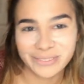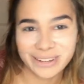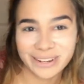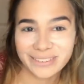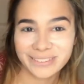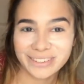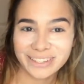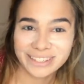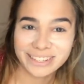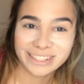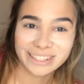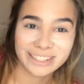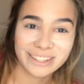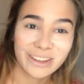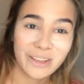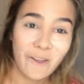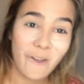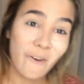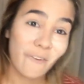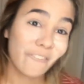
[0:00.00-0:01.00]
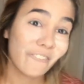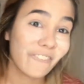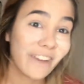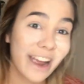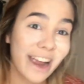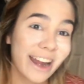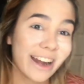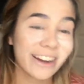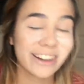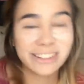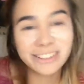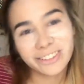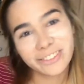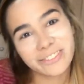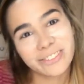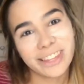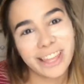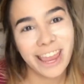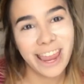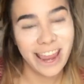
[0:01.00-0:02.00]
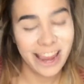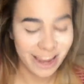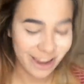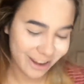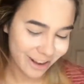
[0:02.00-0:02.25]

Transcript: what I'm gonna wear, something,